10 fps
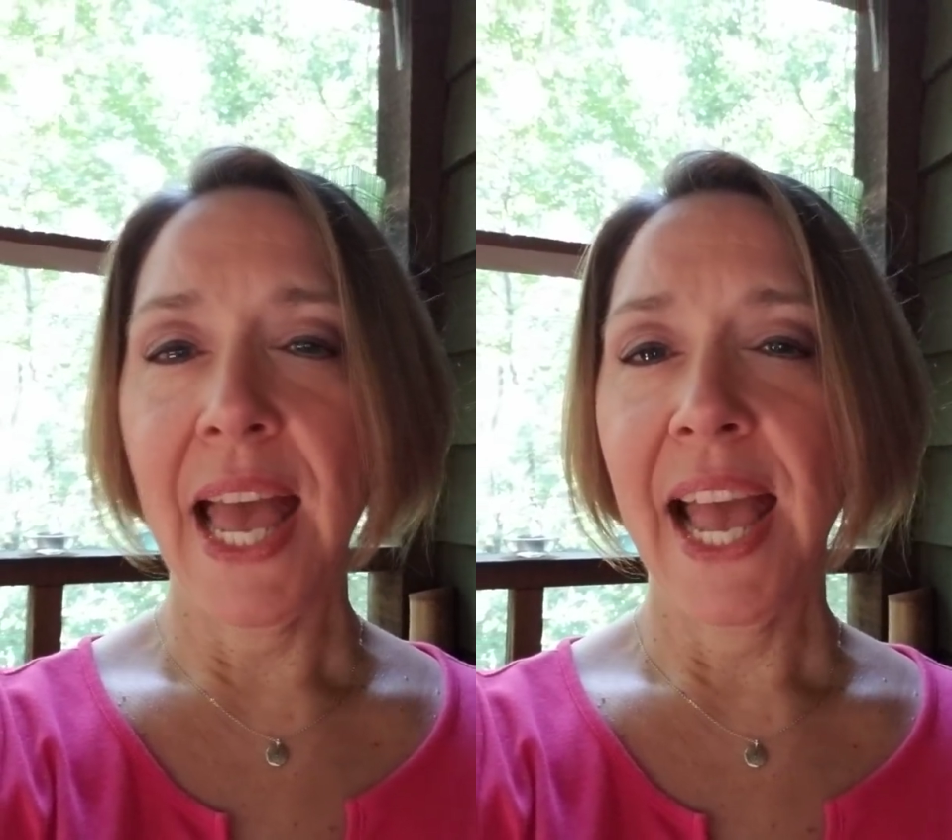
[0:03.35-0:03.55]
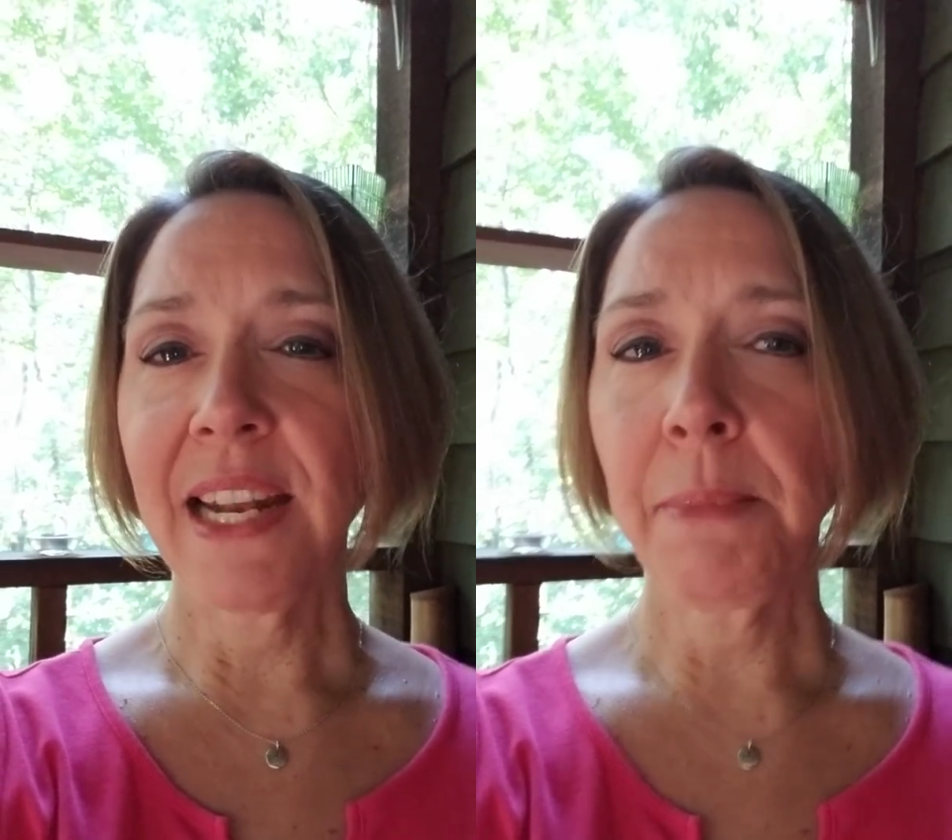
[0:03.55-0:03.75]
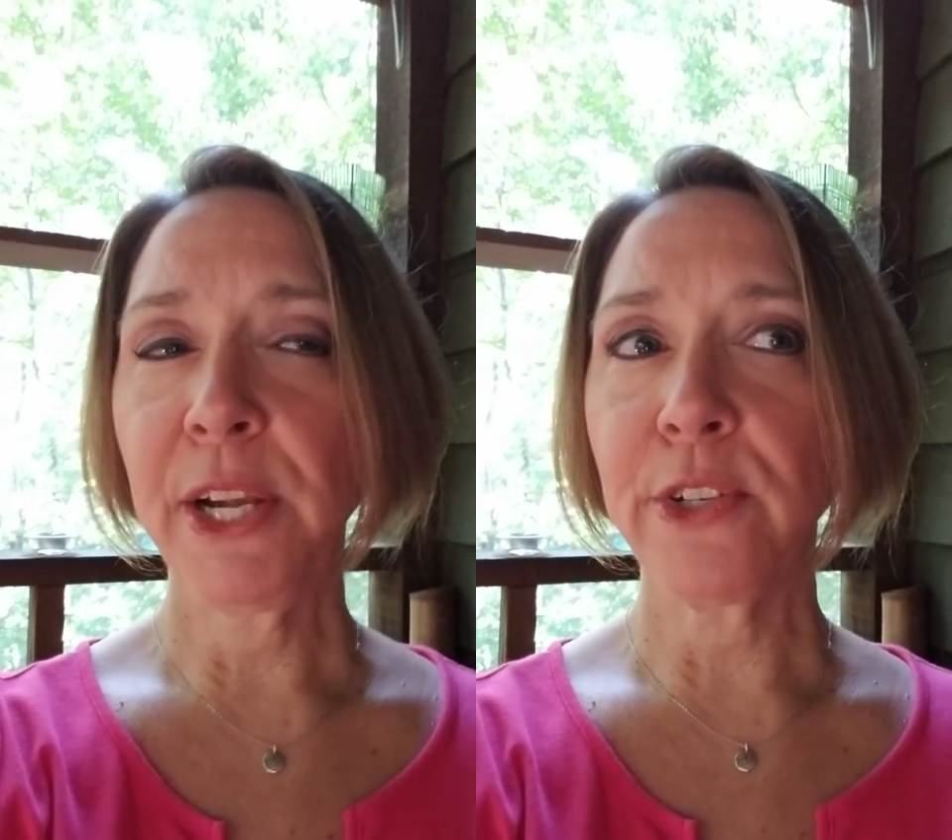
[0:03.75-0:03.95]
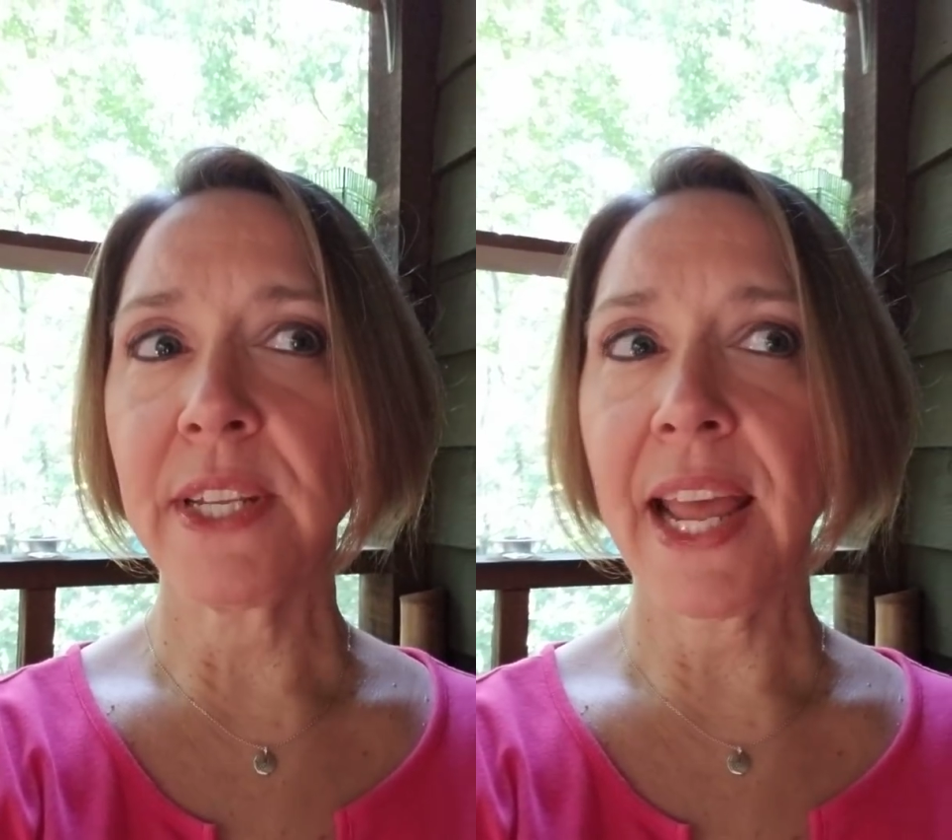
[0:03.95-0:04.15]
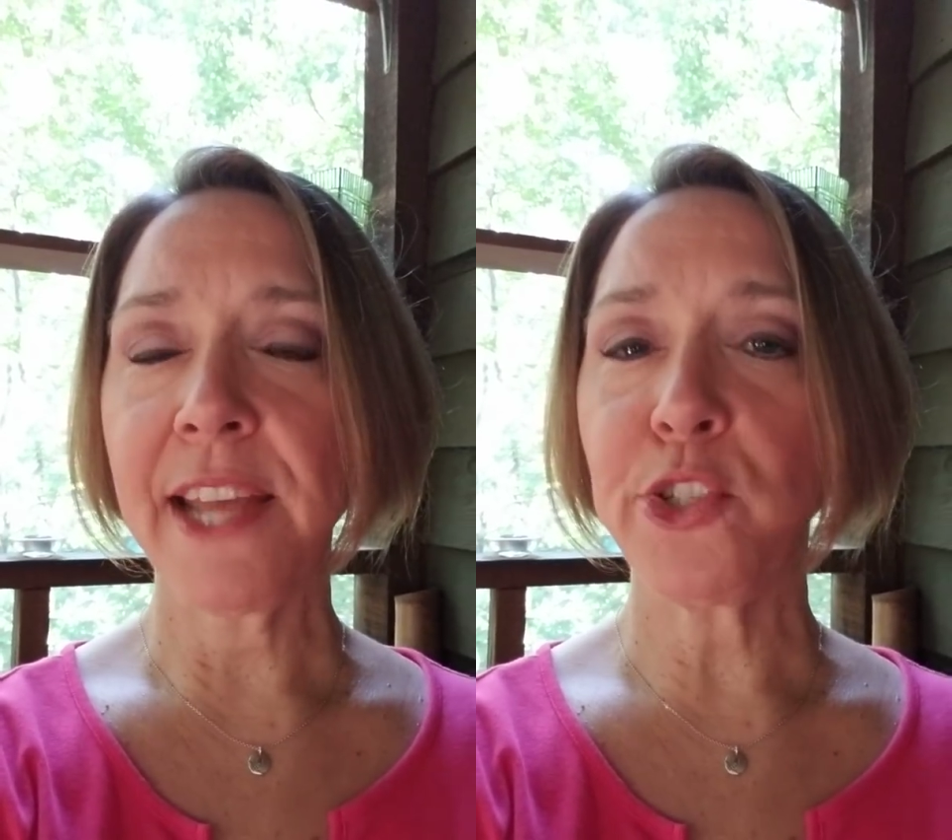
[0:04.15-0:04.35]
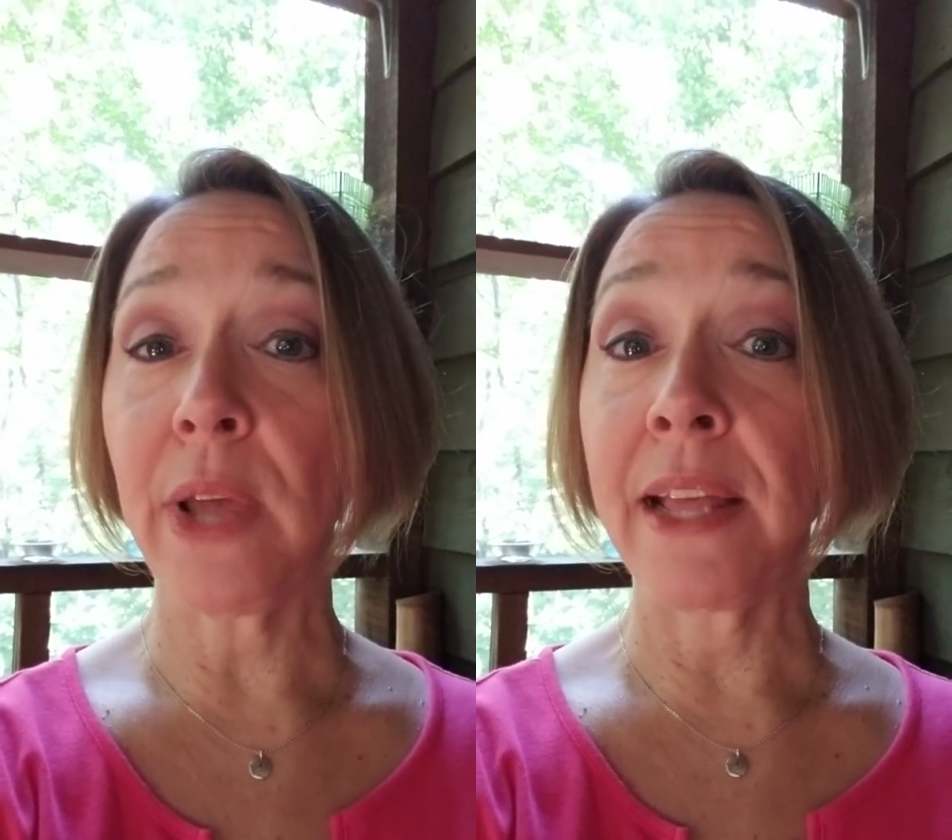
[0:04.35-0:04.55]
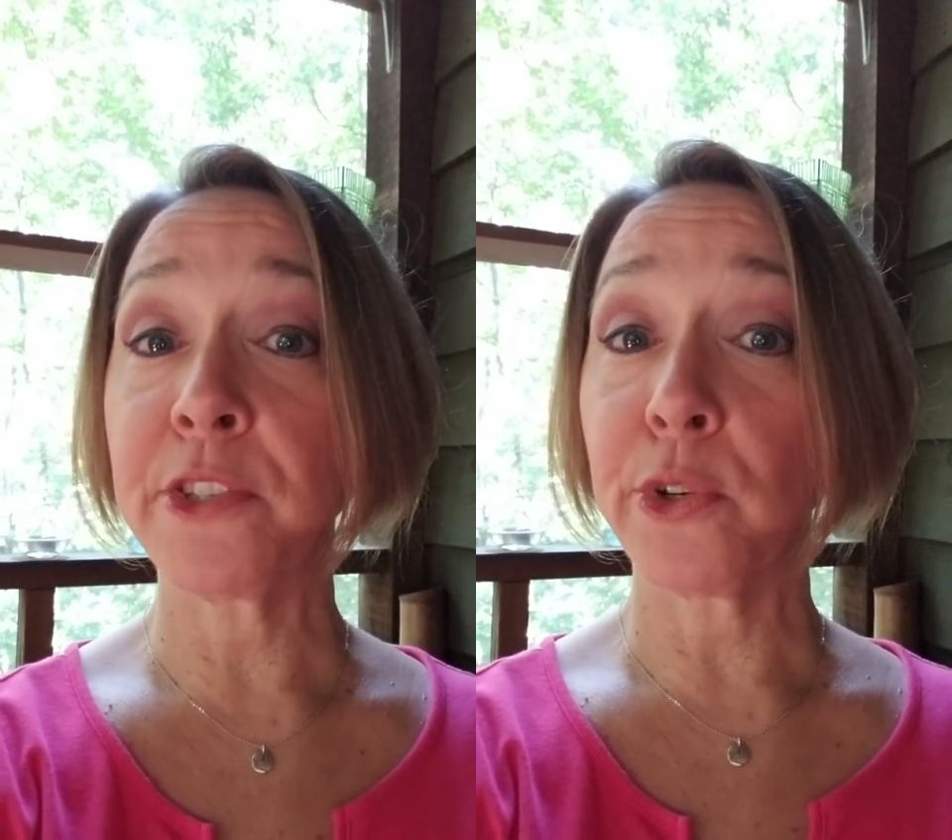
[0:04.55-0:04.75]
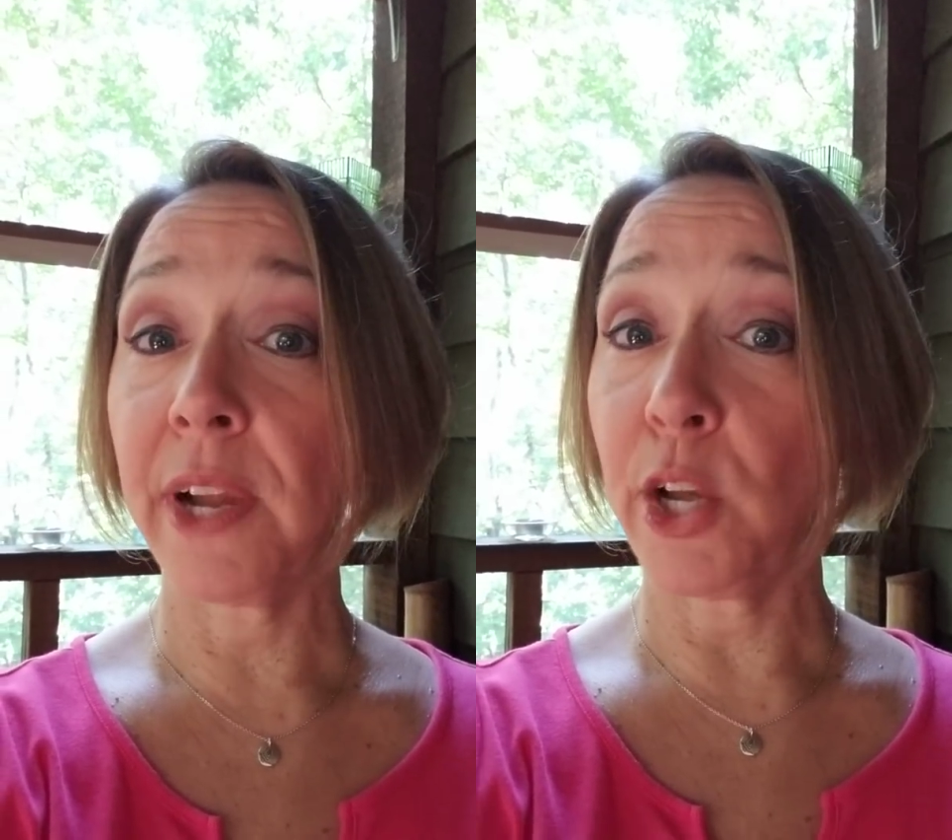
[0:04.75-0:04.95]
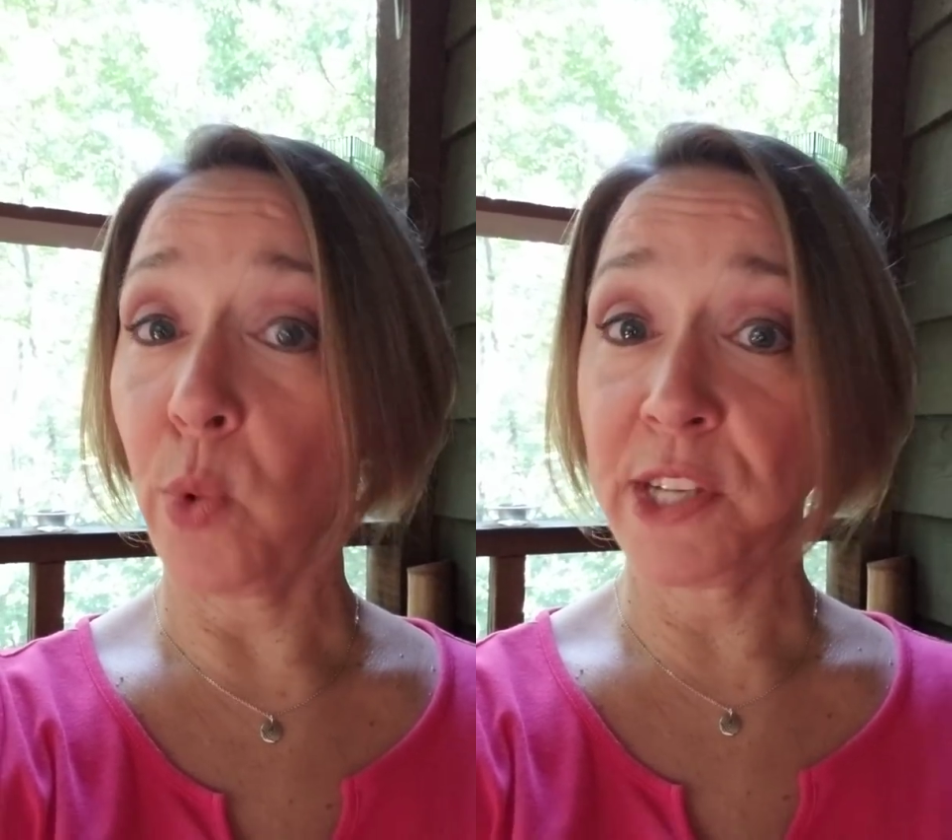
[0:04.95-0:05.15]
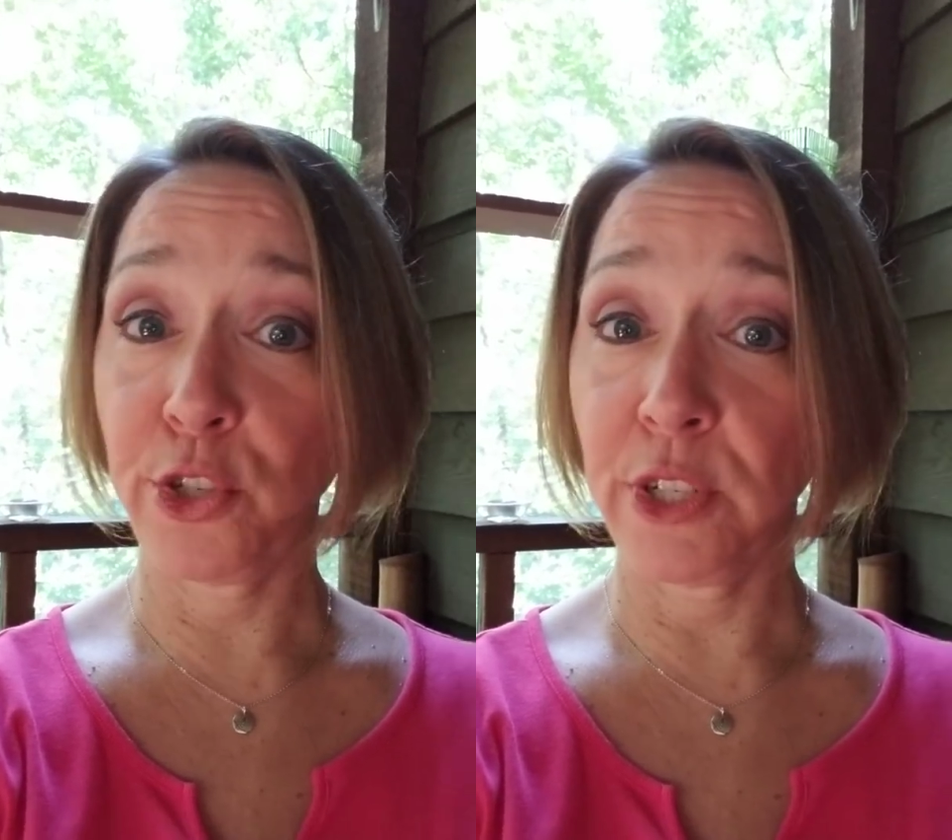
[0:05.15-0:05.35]
and I'm here today to answer a
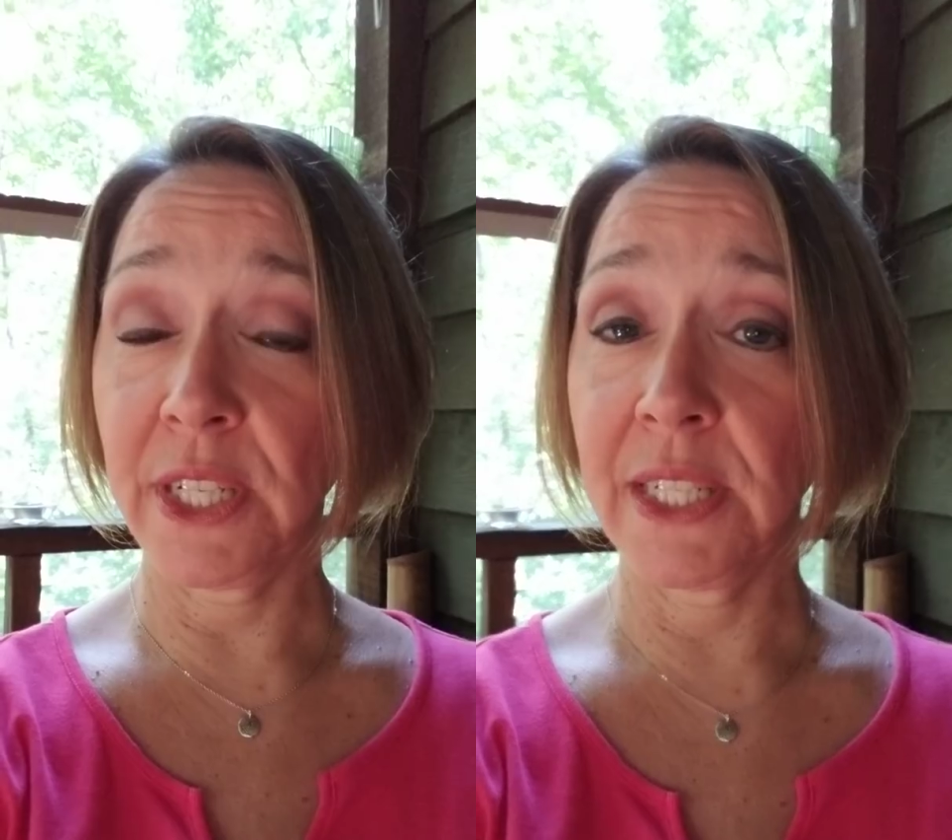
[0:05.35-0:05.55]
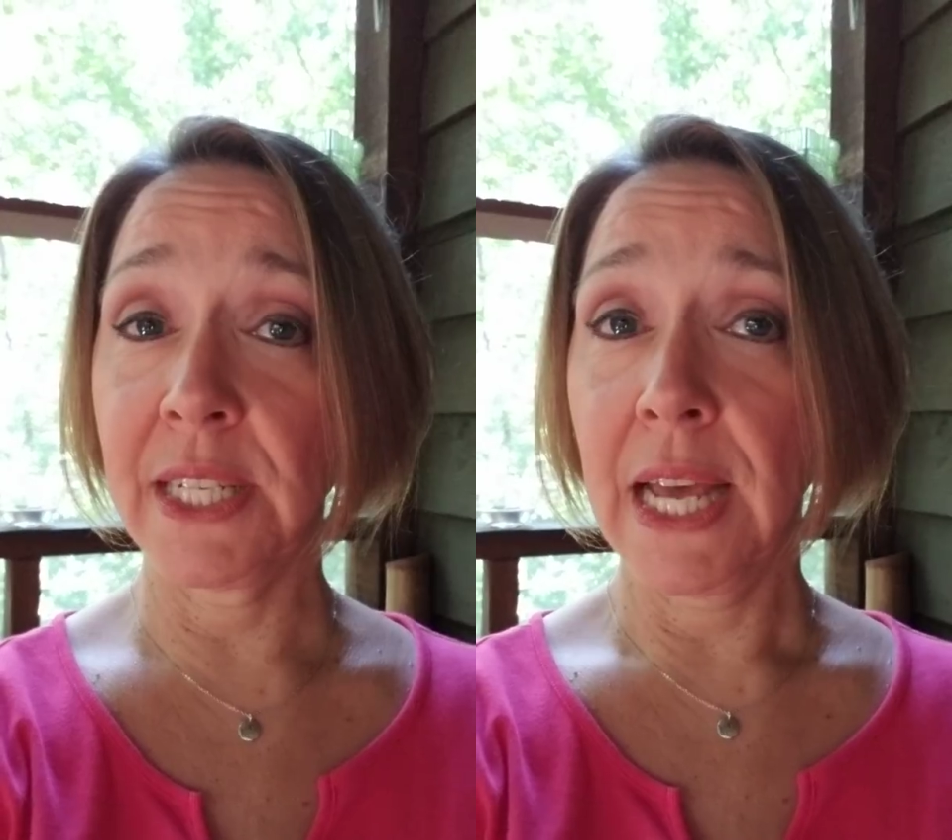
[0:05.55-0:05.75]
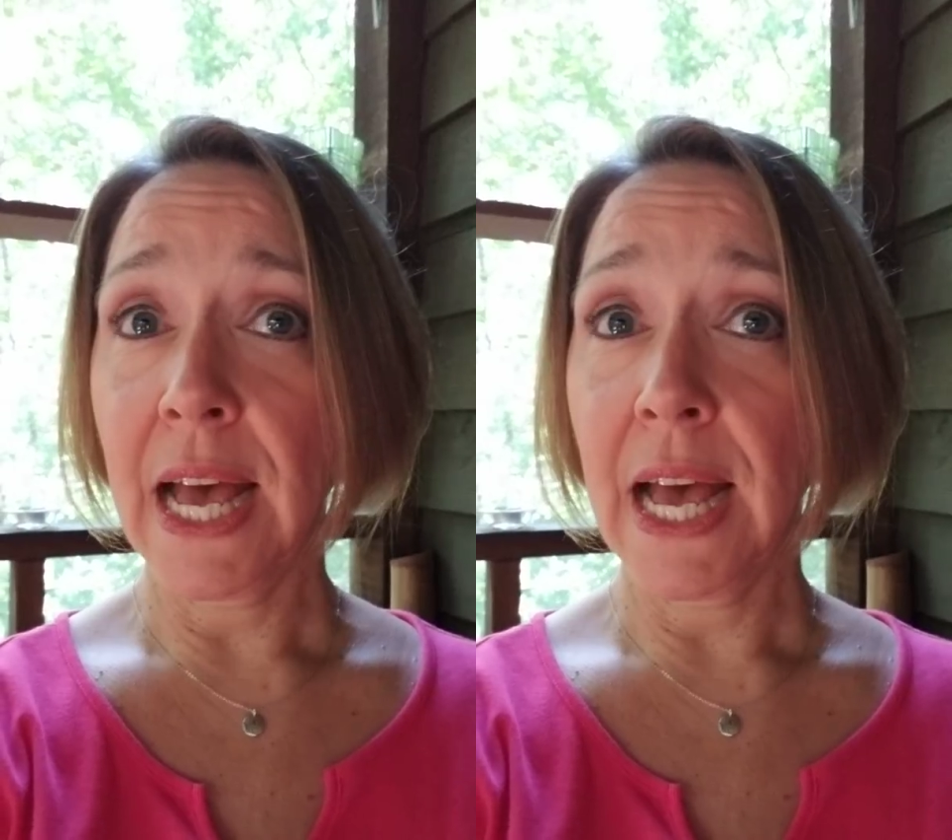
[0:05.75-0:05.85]
question.